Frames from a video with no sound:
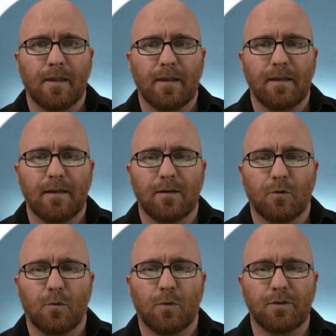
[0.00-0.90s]
And
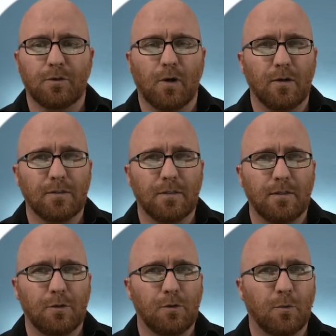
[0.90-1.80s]
what you're also going to
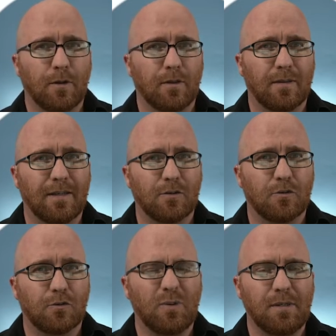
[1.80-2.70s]
do with the
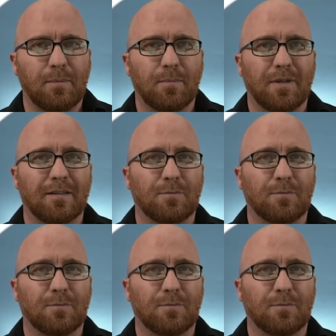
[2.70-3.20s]
Extreme is,